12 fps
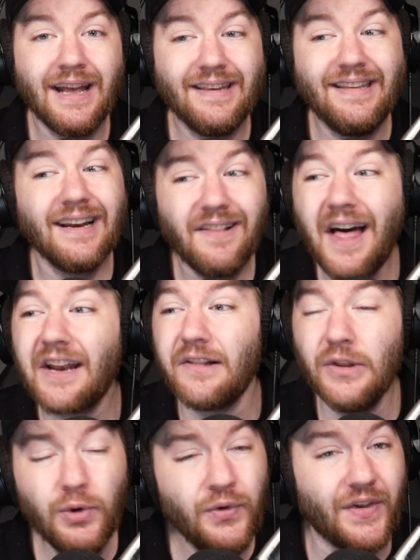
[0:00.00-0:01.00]
did a lot
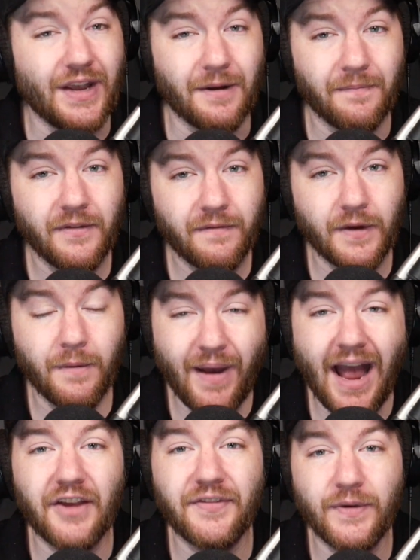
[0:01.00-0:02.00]
of losing for the
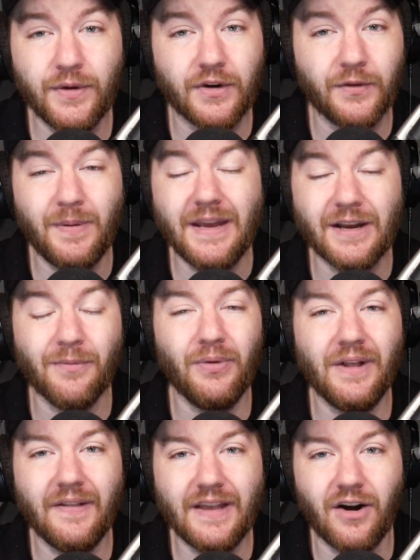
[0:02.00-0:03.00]
past few years, being
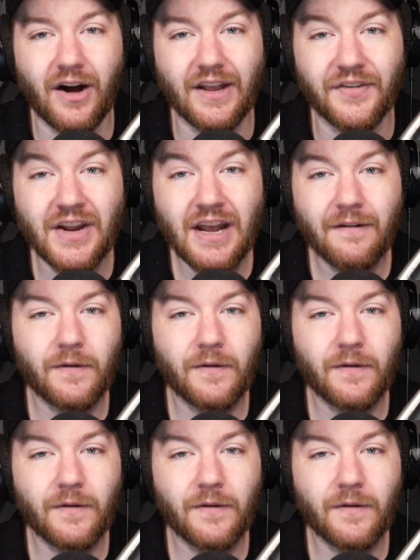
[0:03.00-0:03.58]
completely honest,